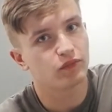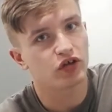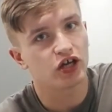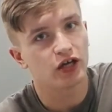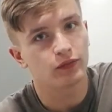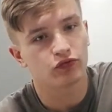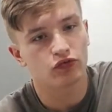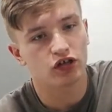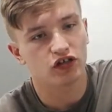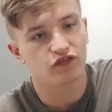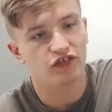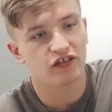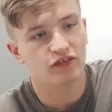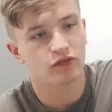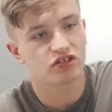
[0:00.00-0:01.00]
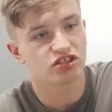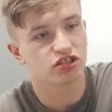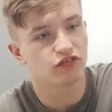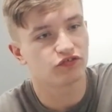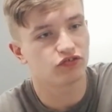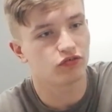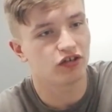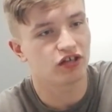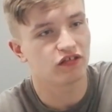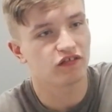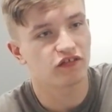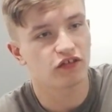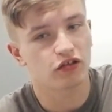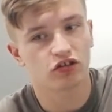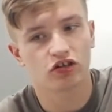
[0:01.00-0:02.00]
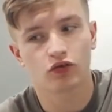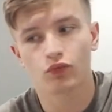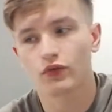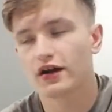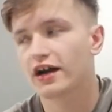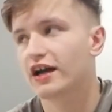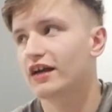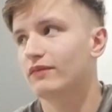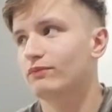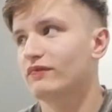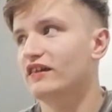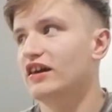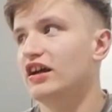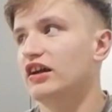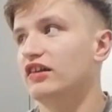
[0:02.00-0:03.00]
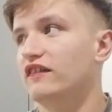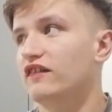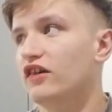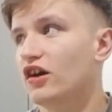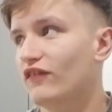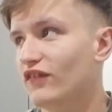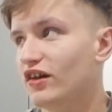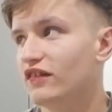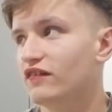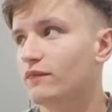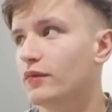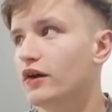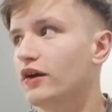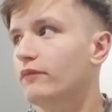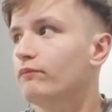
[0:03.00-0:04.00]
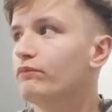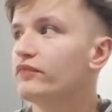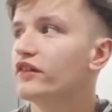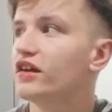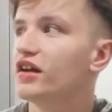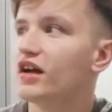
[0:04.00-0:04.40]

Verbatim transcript: and do all the things which I love doing so I don't know why I'm saying I deserve it but